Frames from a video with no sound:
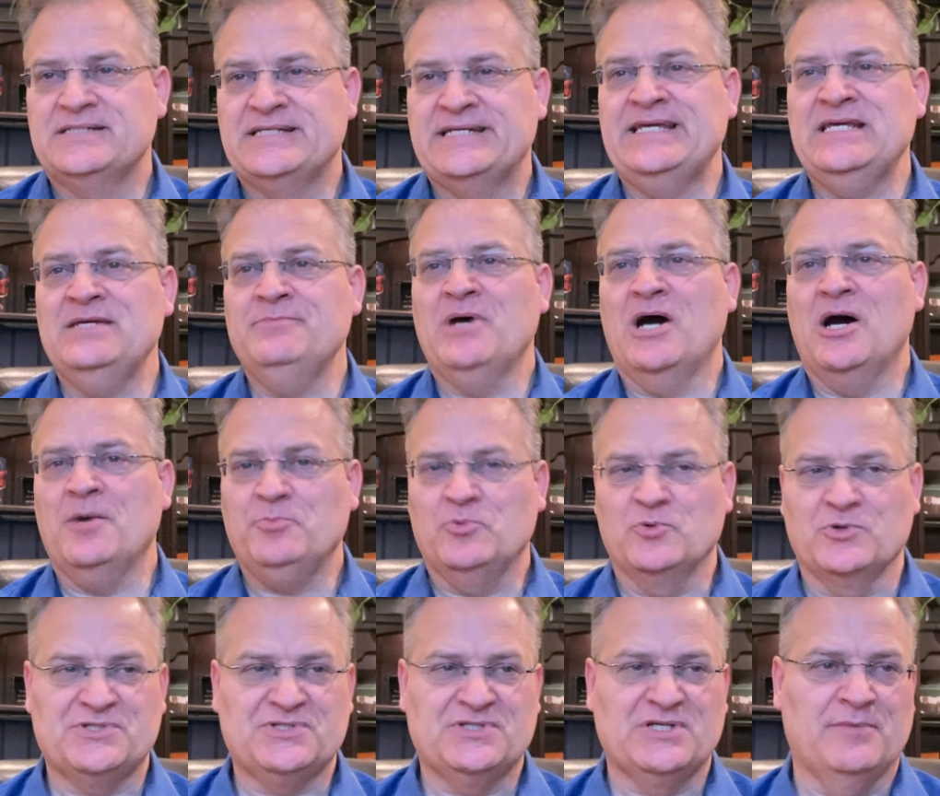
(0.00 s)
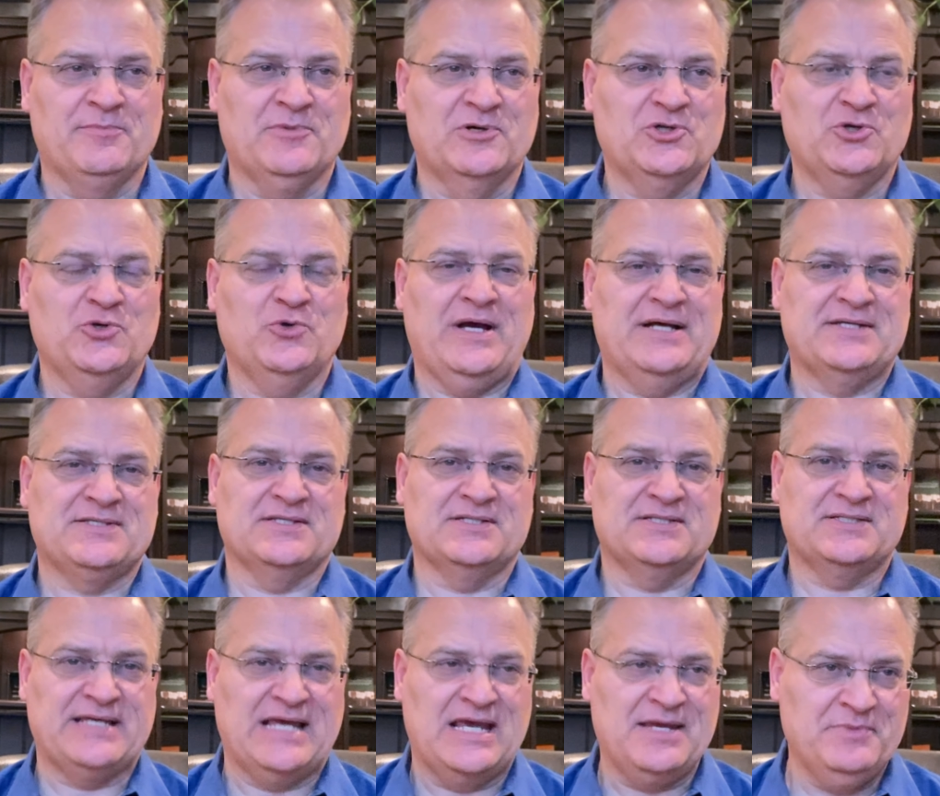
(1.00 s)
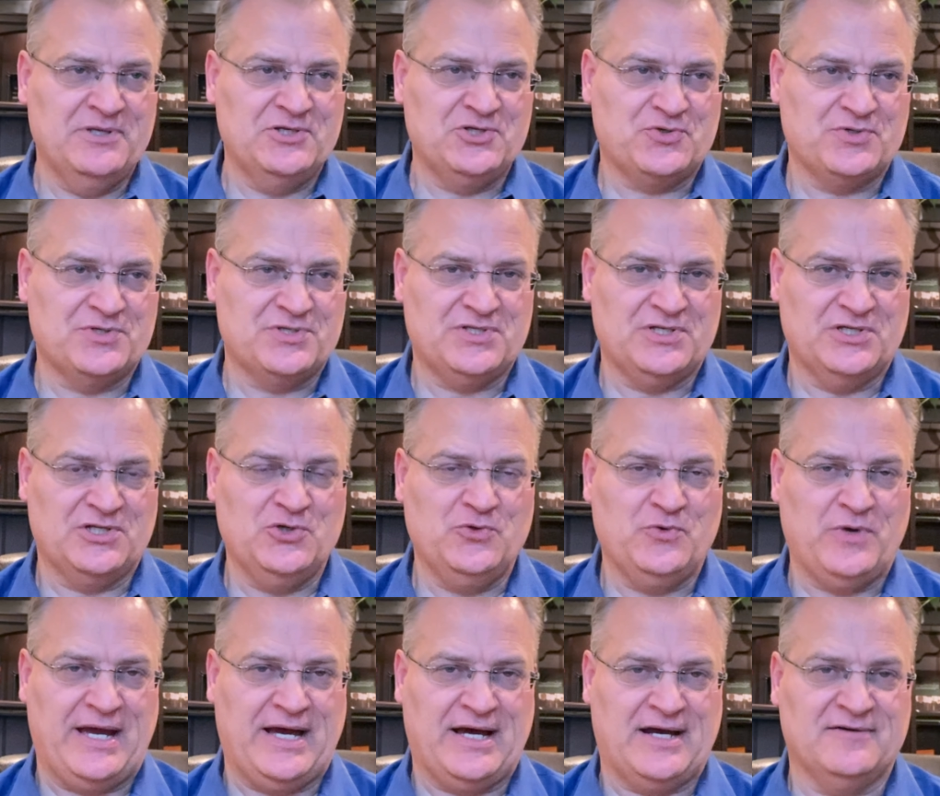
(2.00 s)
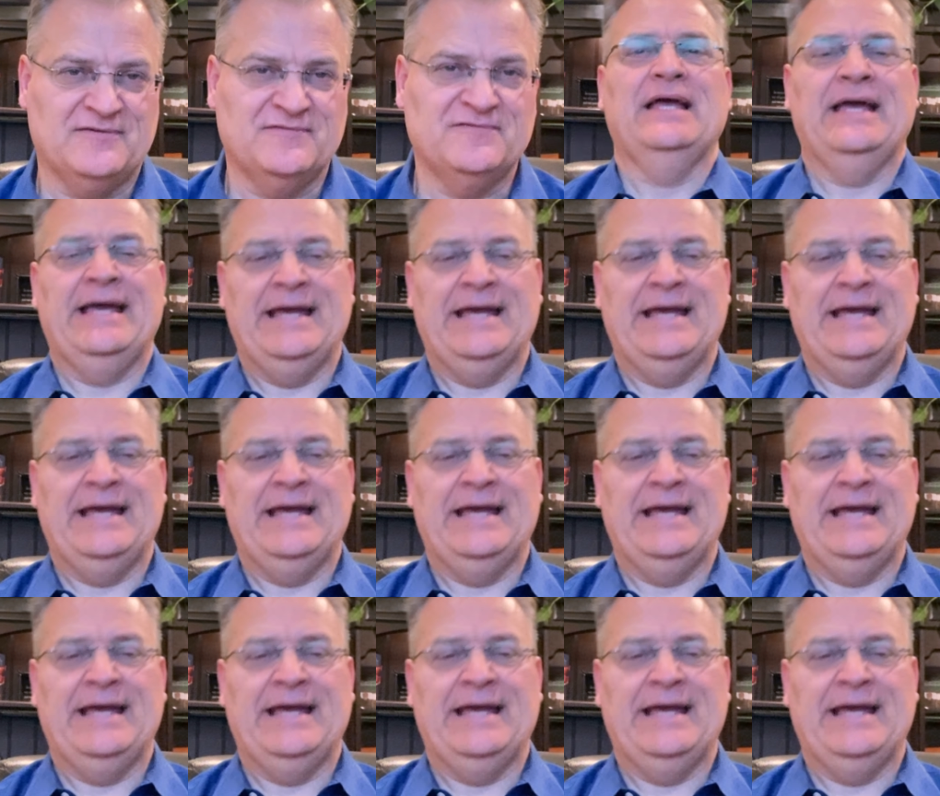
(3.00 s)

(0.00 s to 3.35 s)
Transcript: Team up with someone who has the same interest that you have